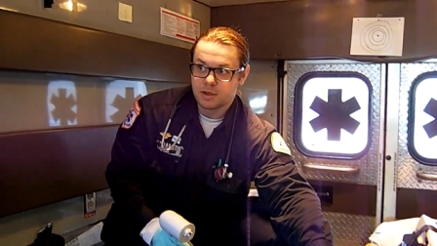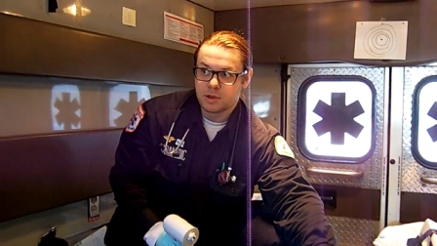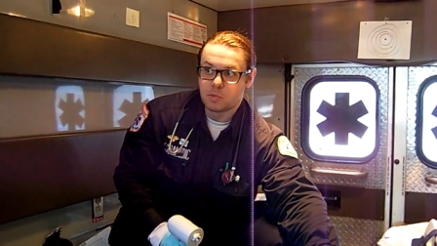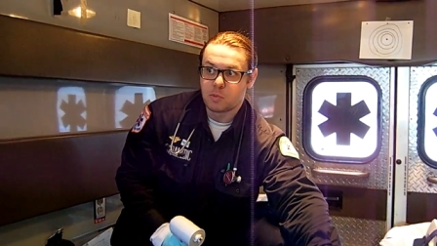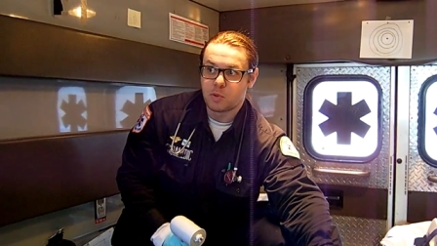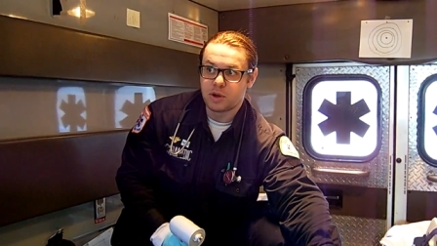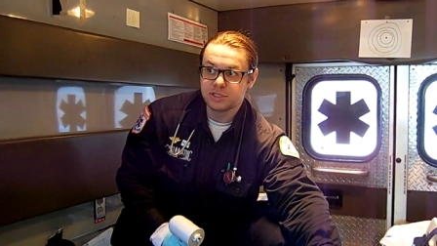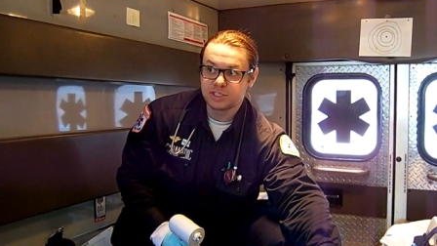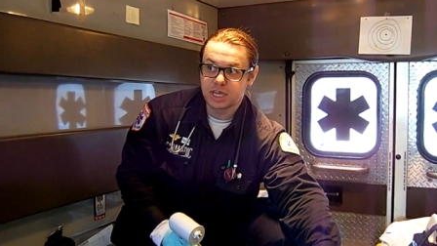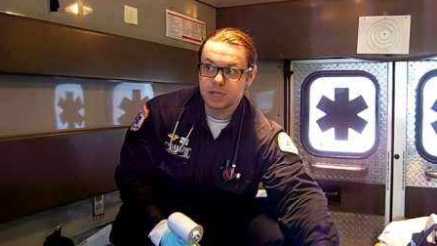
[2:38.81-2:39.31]

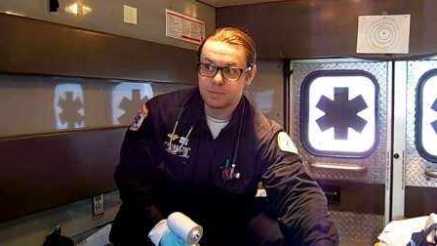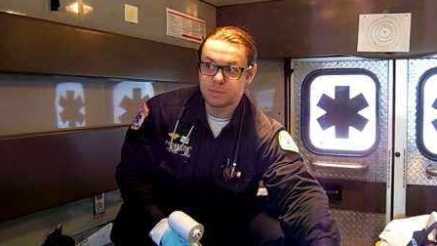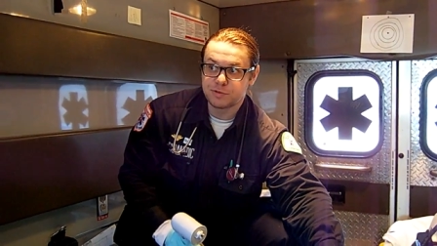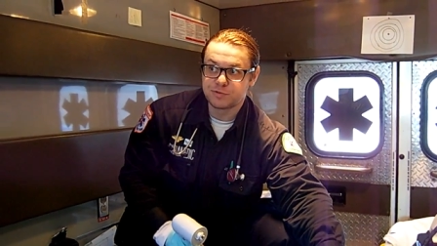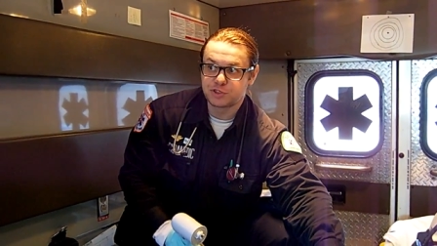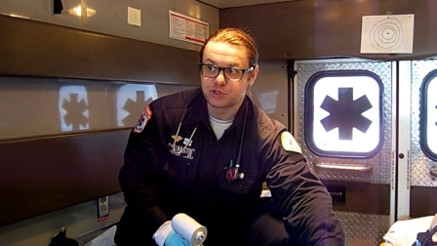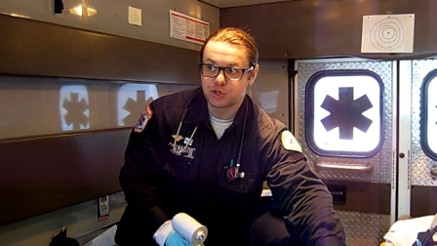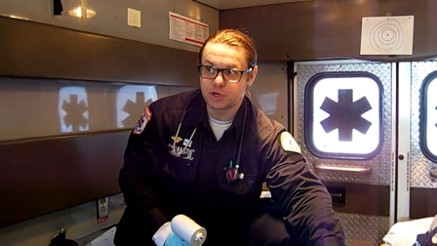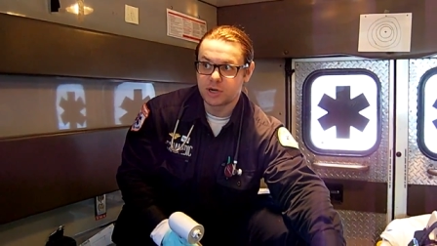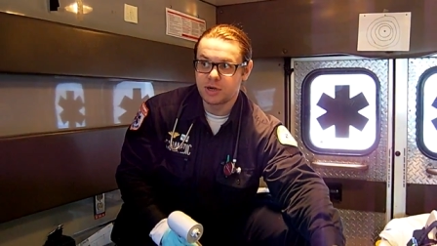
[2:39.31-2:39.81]
One type of
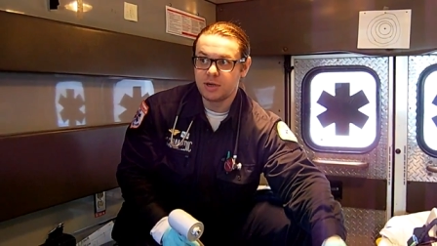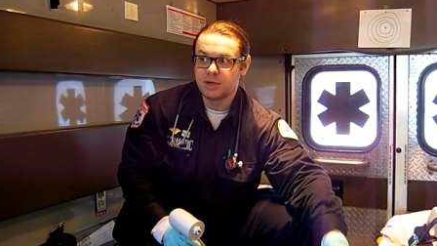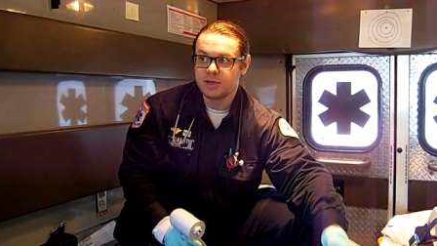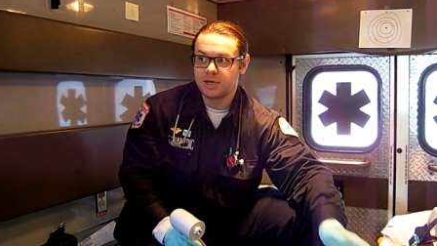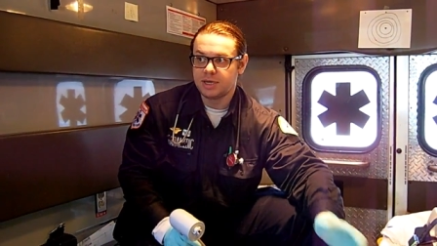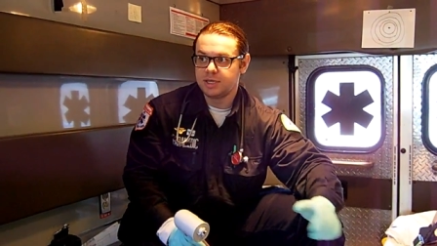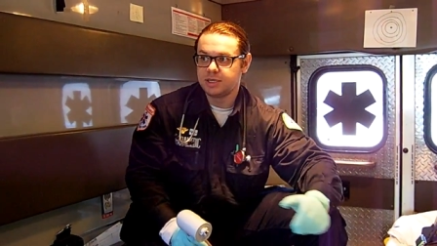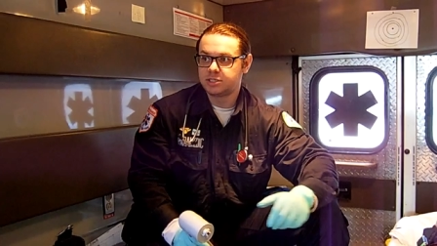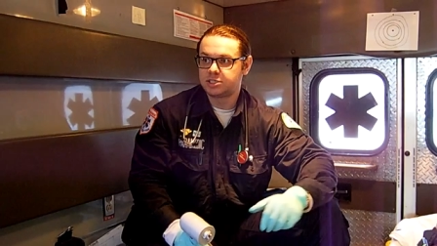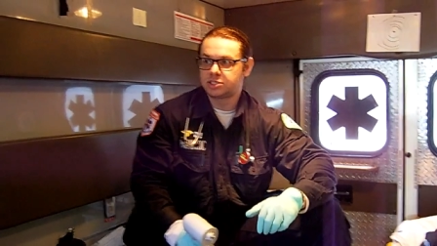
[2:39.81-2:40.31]
trigger
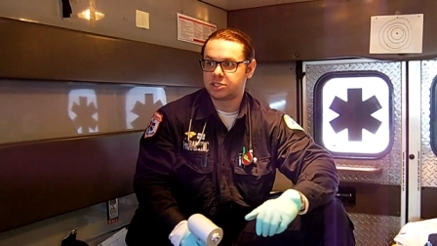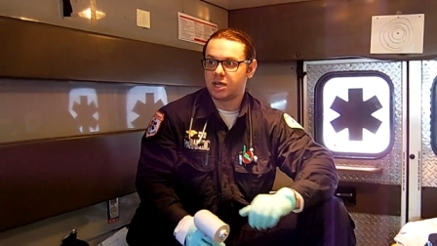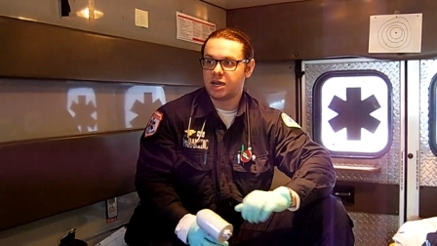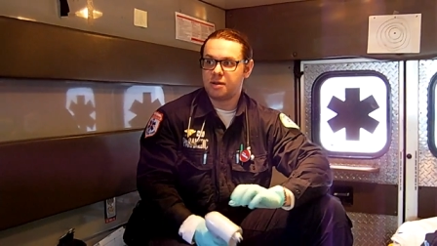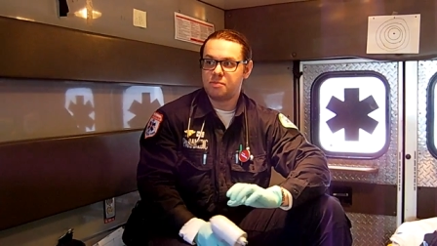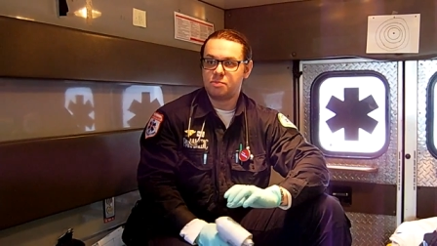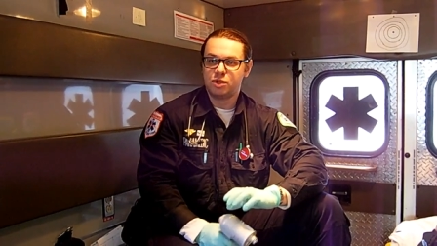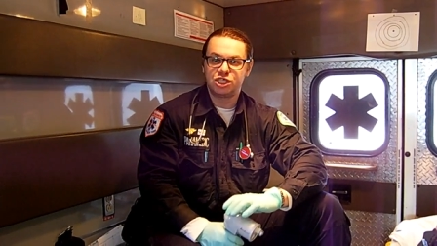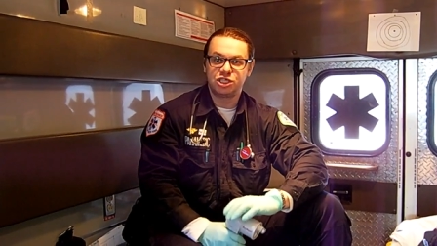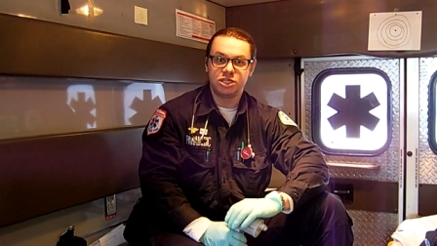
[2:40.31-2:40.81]
is
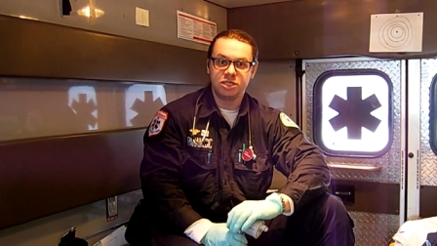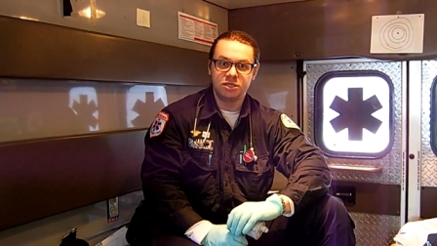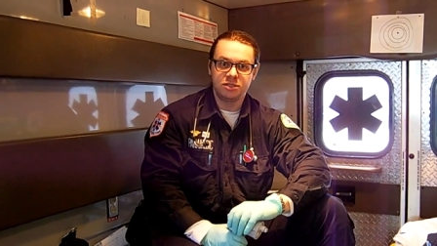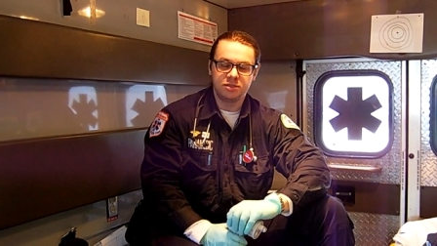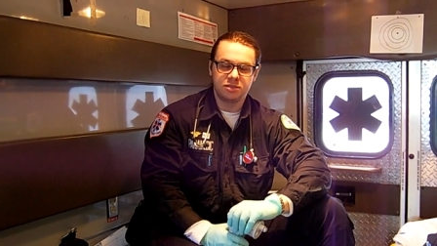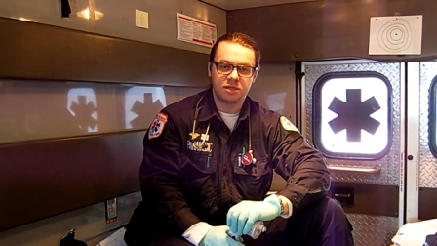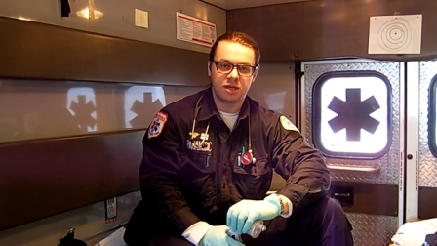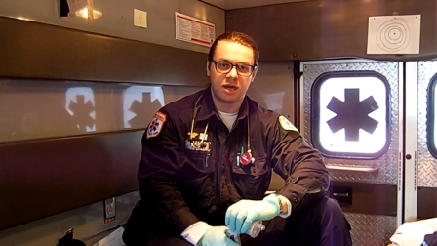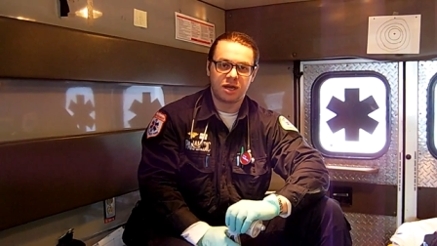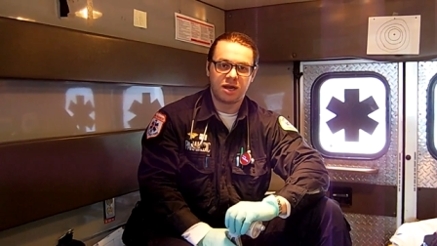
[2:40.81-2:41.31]
machine
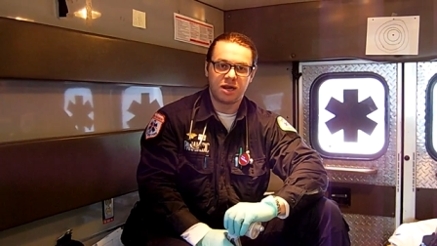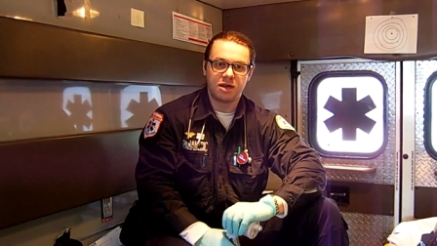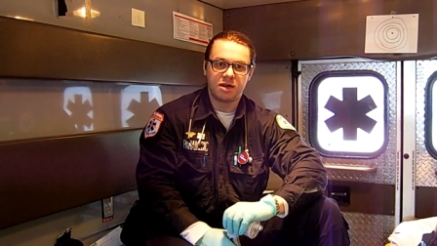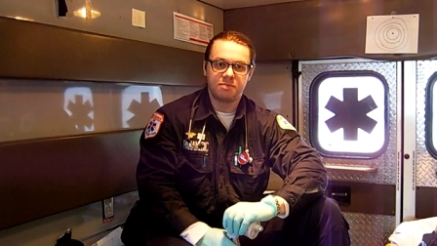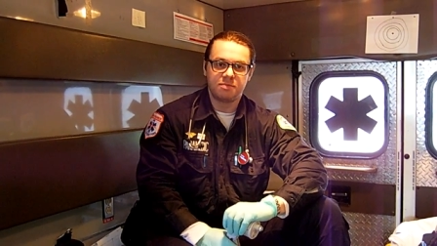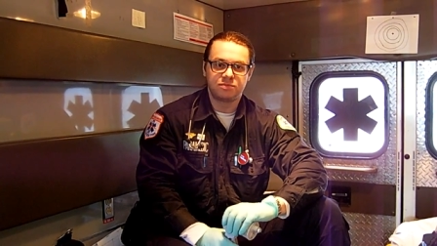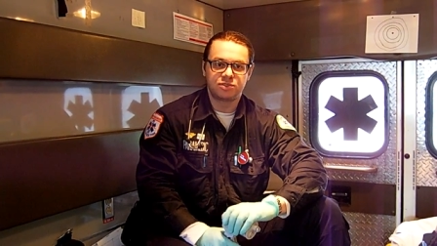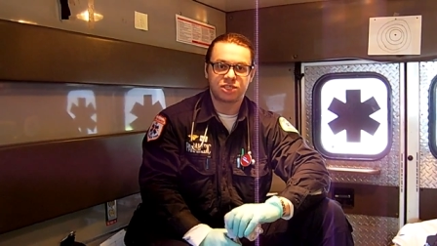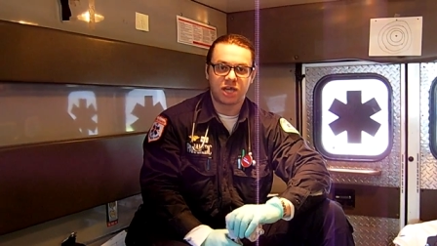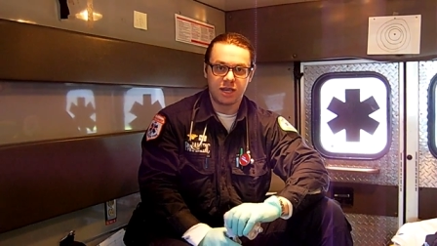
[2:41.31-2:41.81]

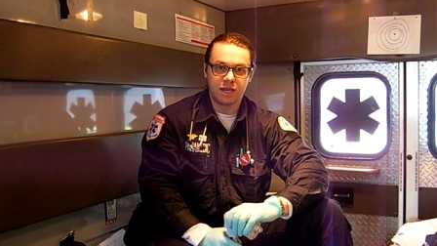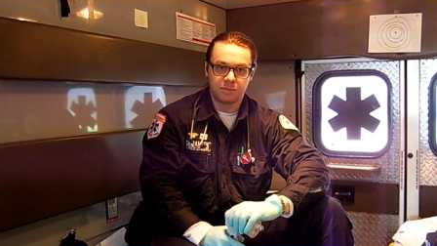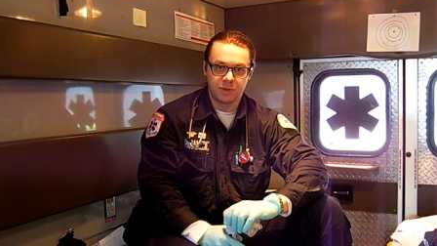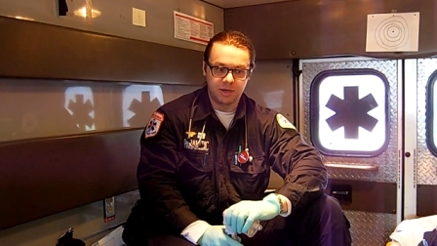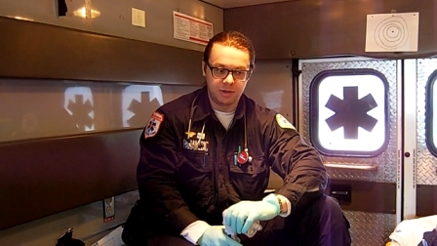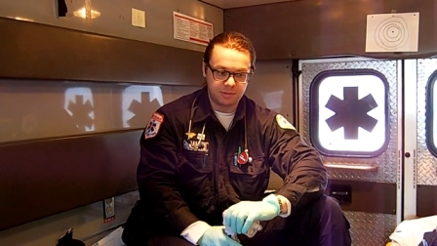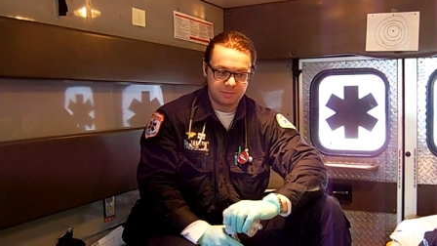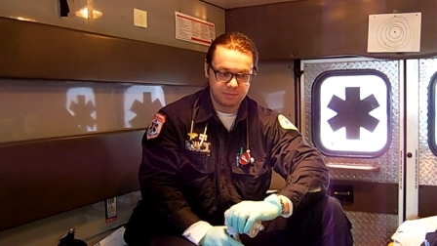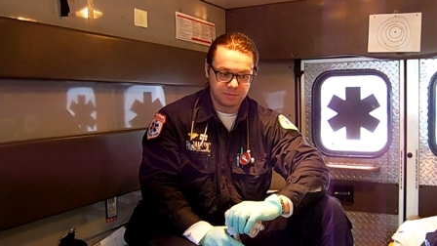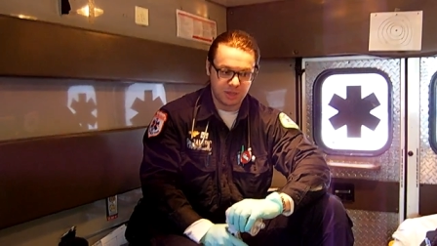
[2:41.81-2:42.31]

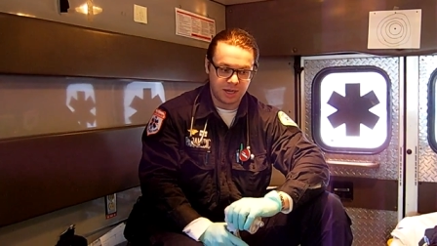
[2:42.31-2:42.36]
timer